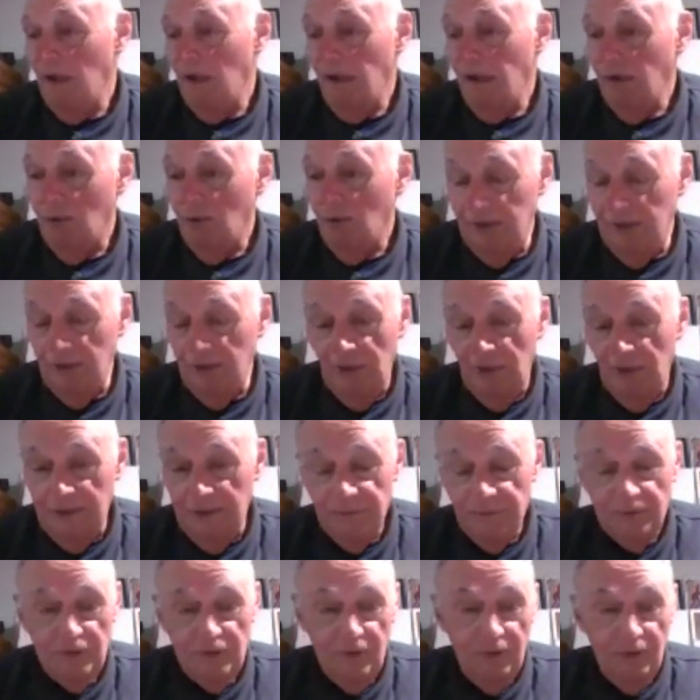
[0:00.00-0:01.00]
Well, anyway,
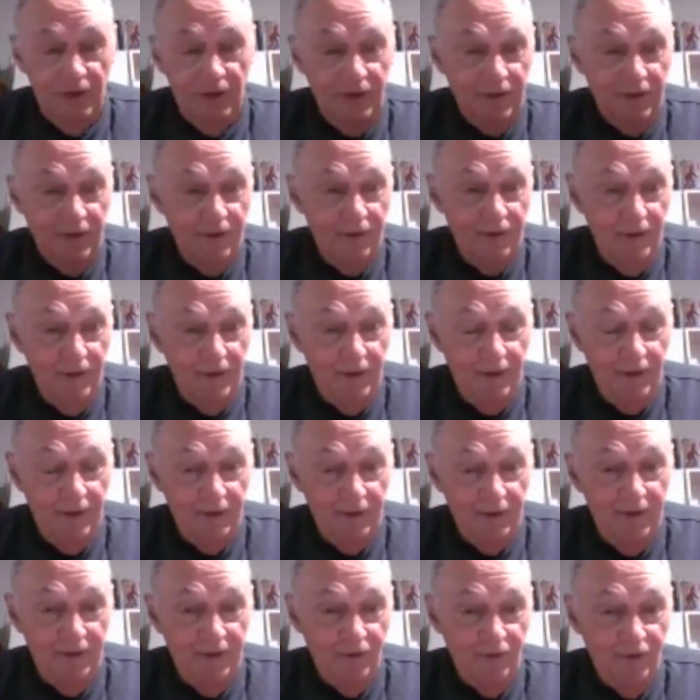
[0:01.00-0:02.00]
so I
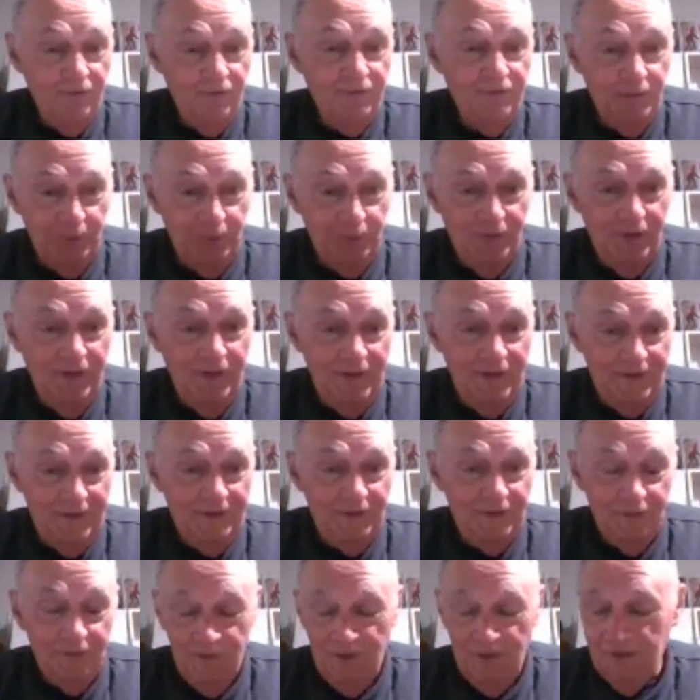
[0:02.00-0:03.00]
get off the plane
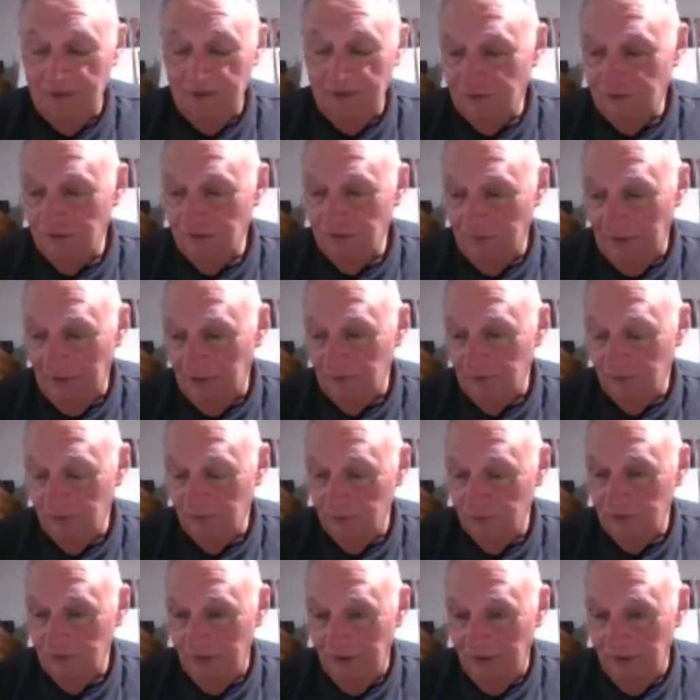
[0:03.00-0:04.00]
in Vegas about
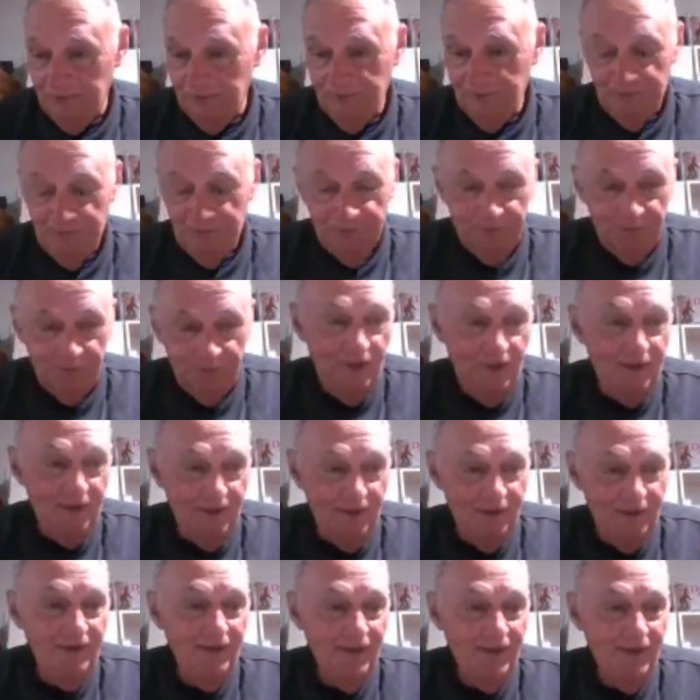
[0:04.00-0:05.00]
noontime,
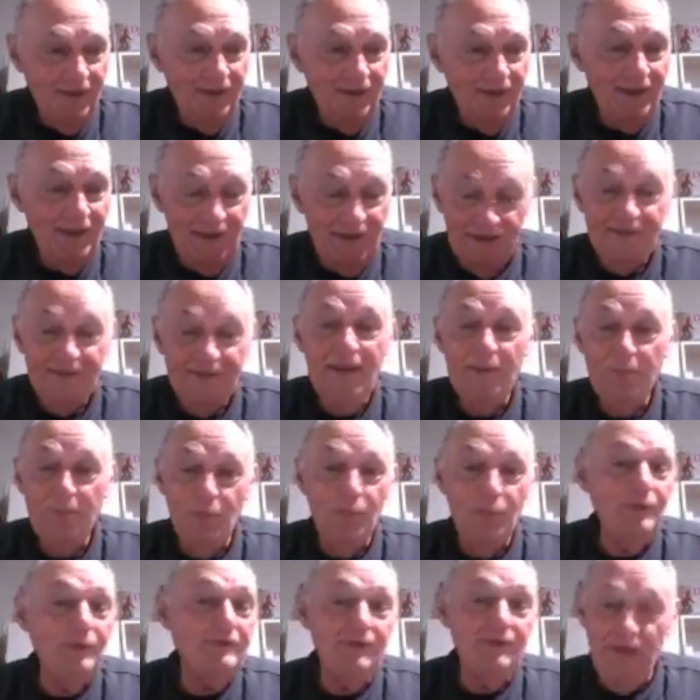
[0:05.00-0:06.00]
and at that
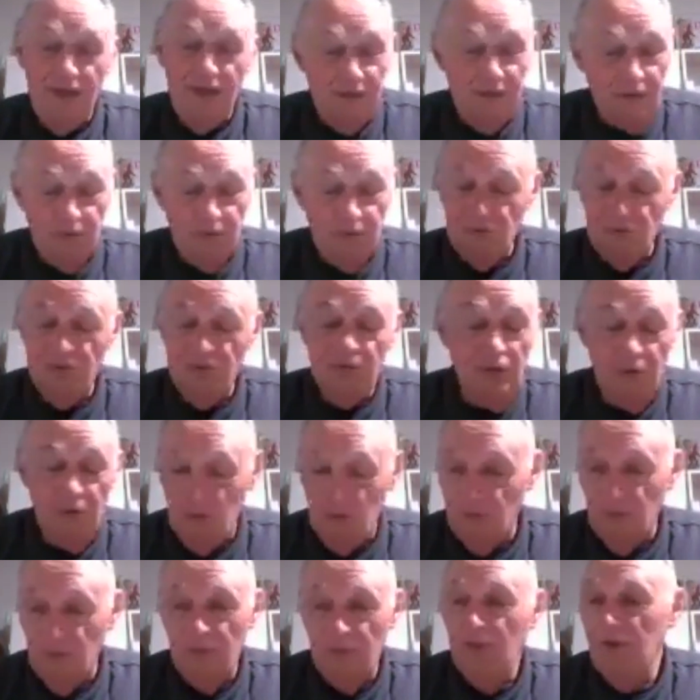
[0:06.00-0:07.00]
point in time, there was
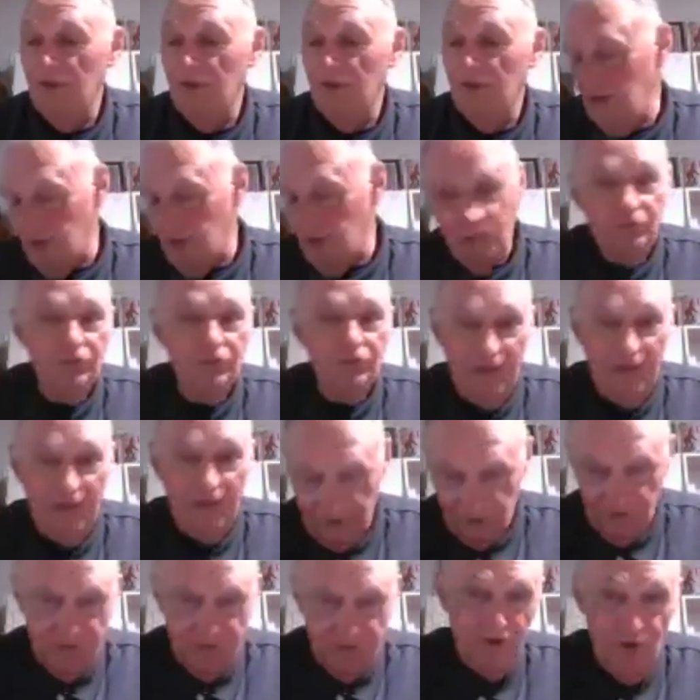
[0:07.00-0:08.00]
no, you could
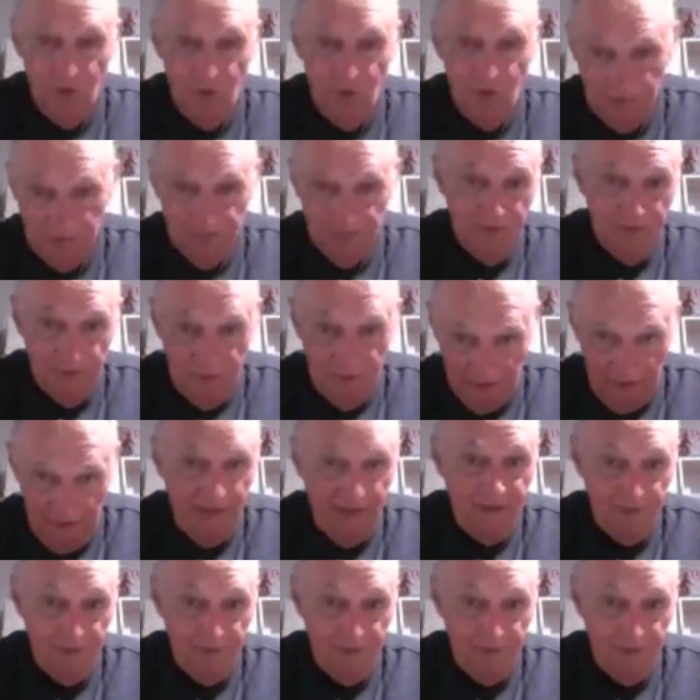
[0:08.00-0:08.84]
actually go up to the gate,